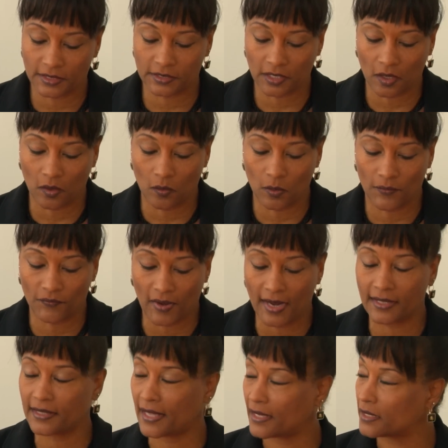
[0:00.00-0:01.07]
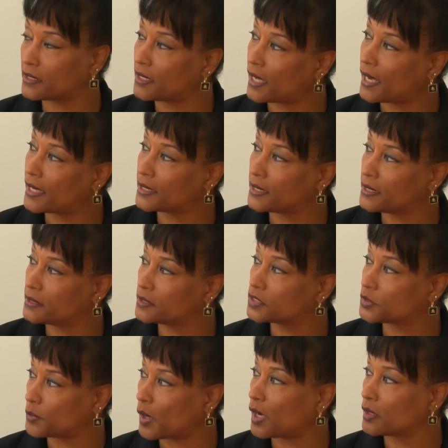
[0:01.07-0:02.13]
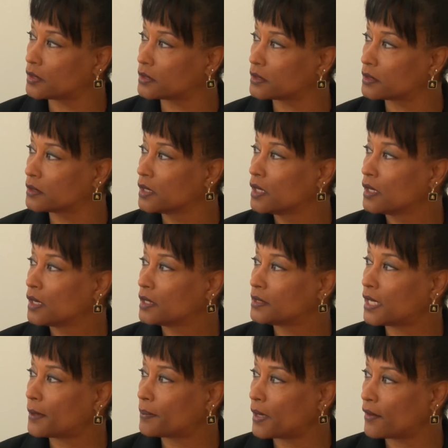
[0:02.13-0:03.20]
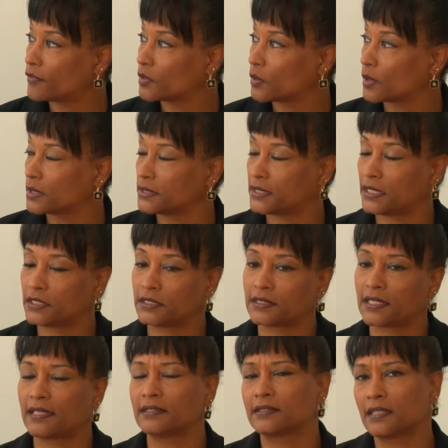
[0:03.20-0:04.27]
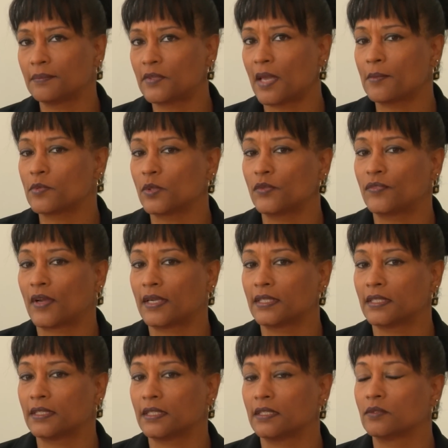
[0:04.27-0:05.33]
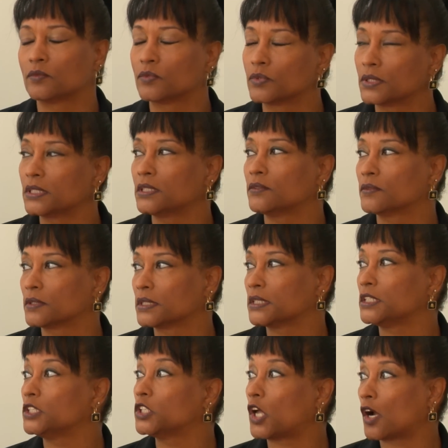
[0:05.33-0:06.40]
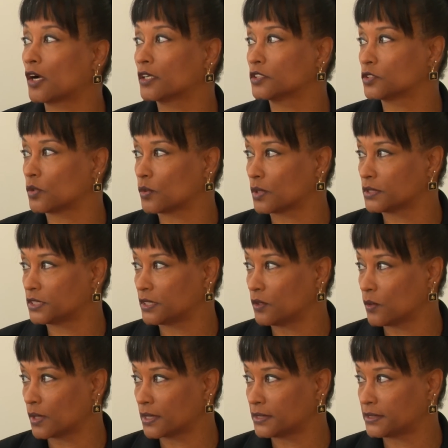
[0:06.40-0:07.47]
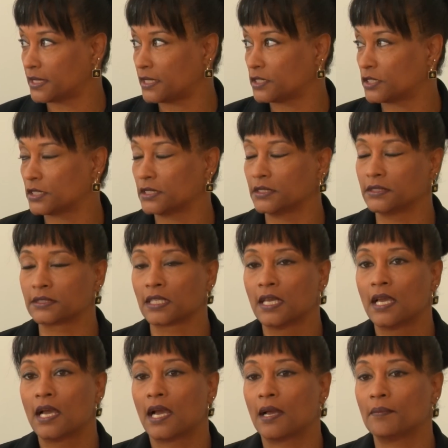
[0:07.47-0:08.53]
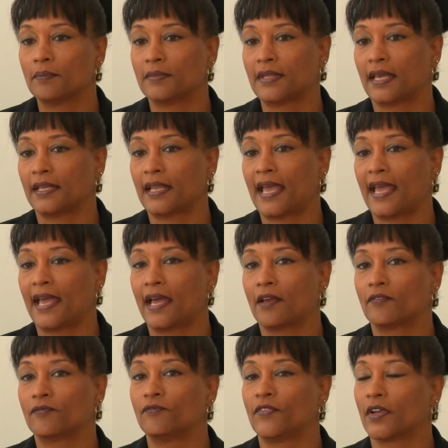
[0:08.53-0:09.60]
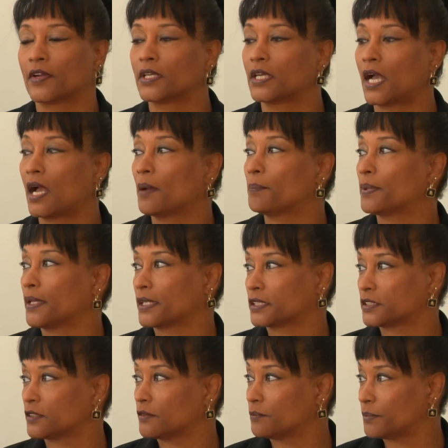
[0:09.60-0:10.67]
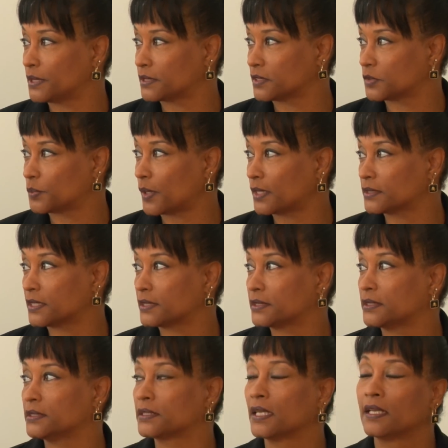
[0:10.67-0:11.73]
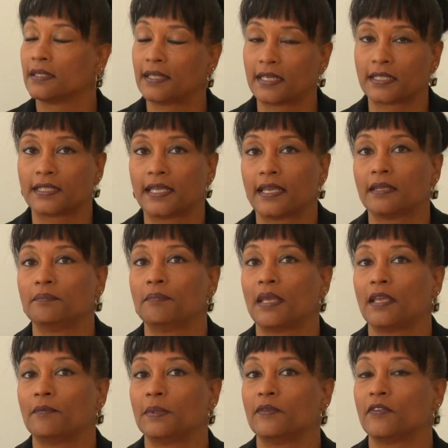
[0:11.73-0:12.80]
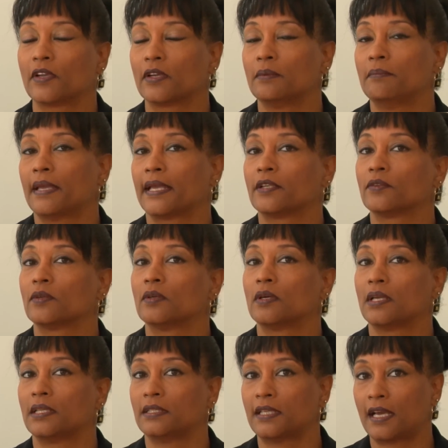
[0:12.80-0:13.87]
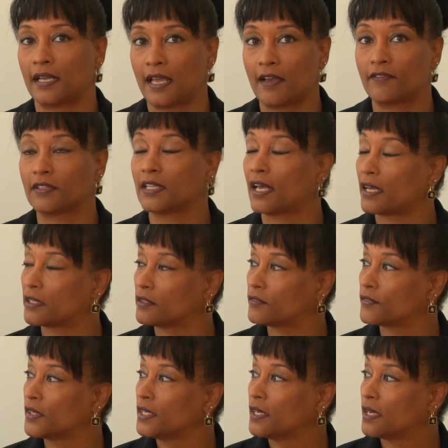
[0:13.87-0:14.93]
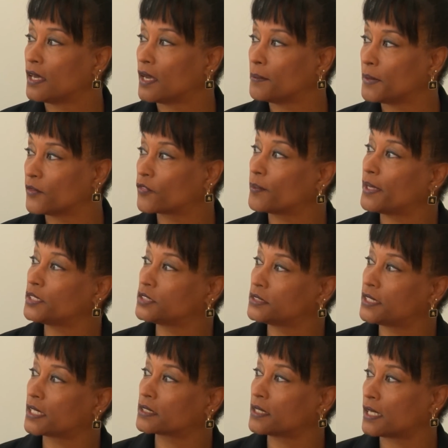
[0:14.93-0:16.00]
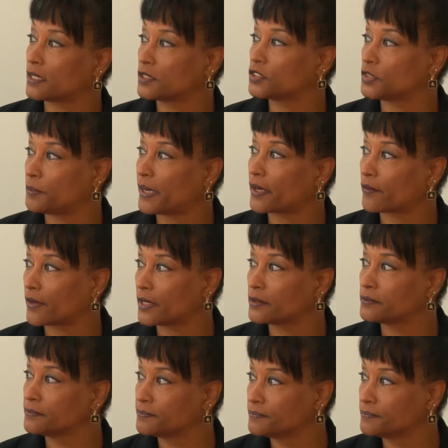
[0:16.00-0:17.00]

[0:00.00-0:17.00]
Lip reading: So we find that a lot in the smaller nonprofit organizations, and sometimes we find it in really, really large organizations that have very complex business processes that again may be very manual and not have a lot of information technology background.